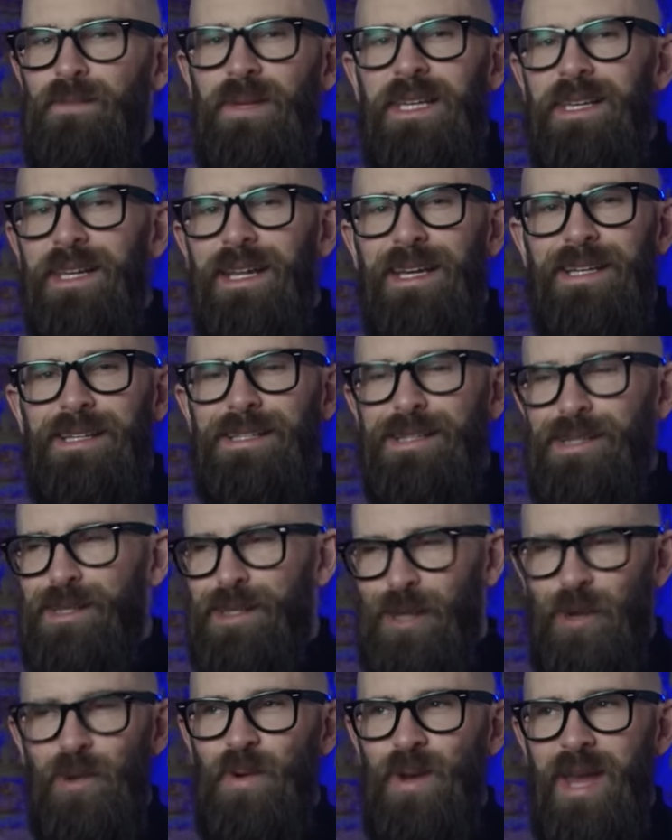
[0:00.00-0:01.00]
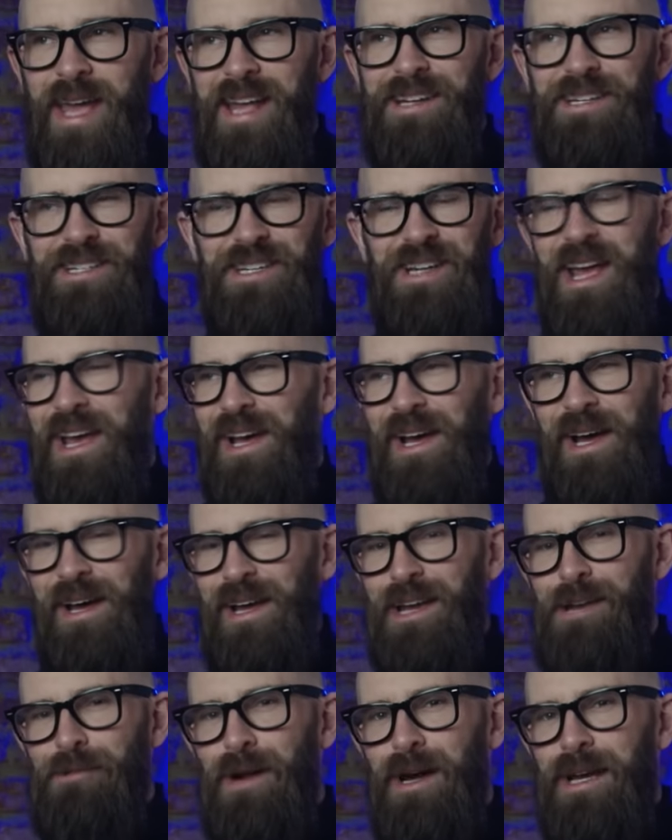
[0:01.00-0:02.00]
bit like a Stone Age
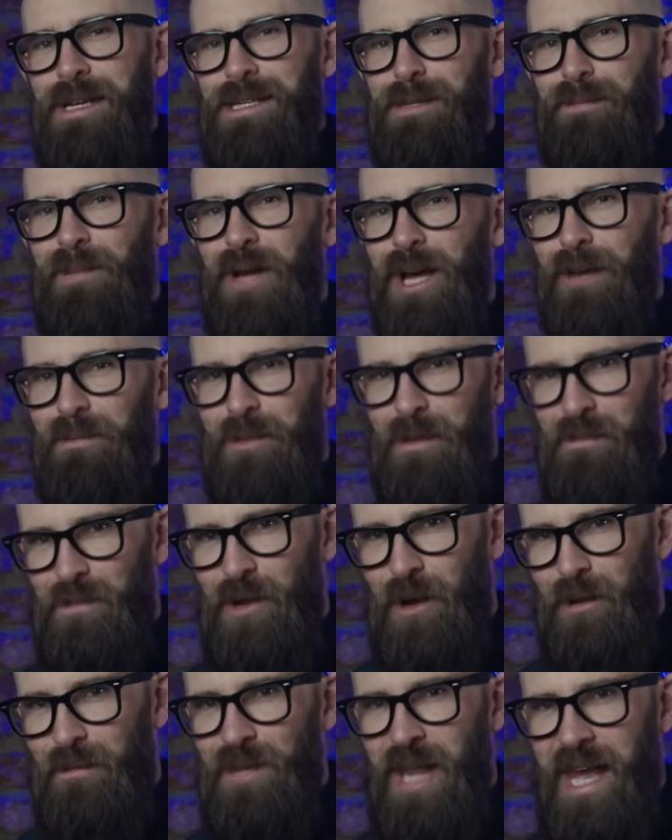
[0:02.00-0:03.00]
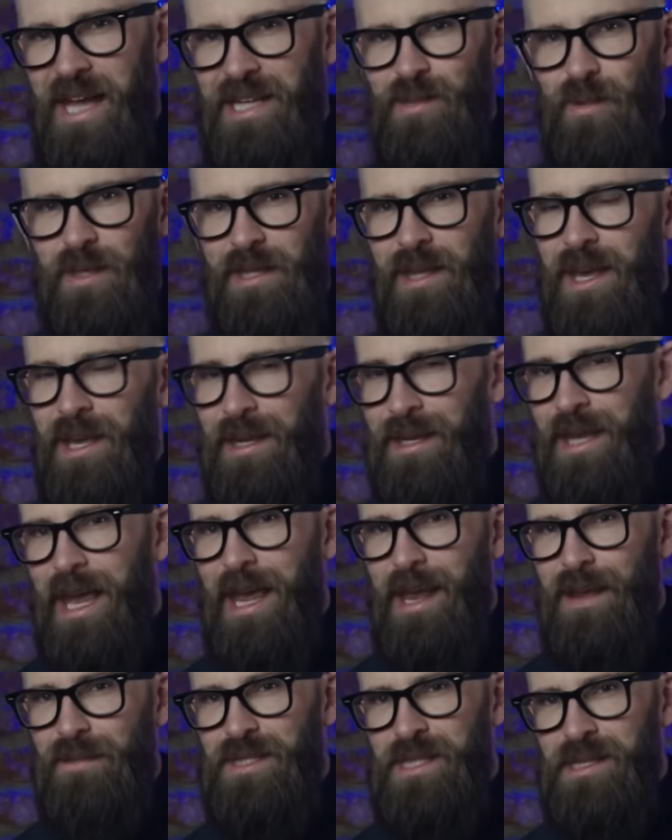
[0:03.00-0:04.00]
high-rise apartment complex, with
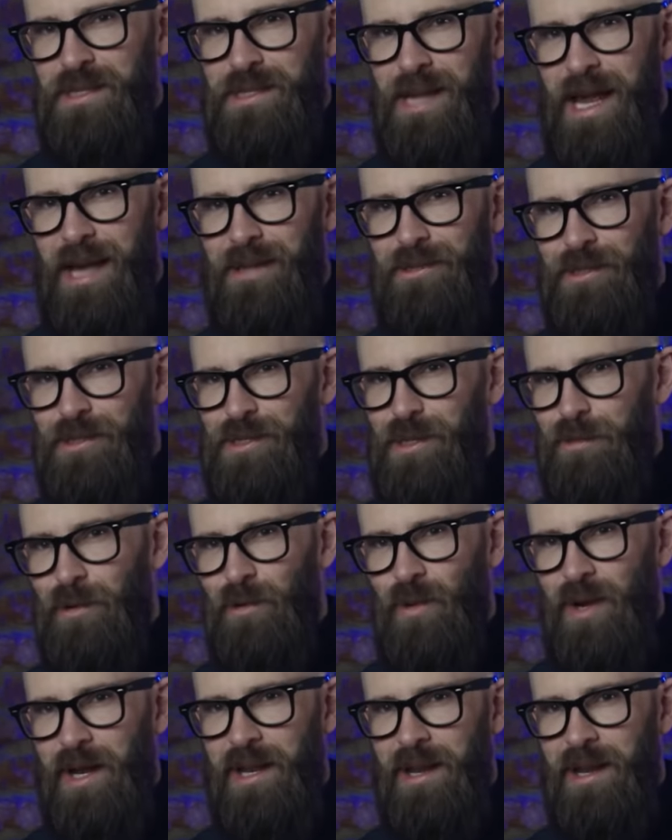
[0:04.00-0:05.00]
caves stacked on top of one